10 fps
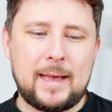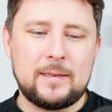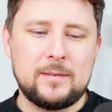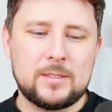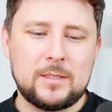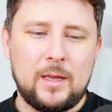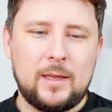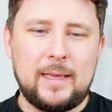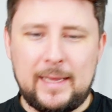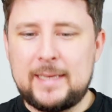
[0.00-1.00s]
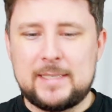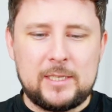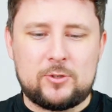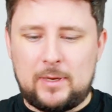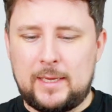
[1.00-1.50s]
and it is
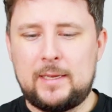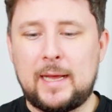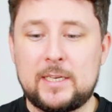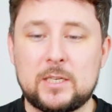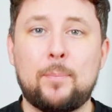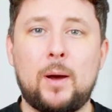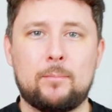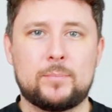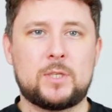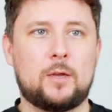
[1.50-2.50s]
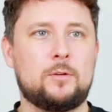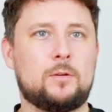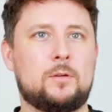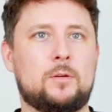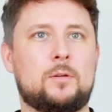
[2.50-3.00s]
literally, and it's a pump, so,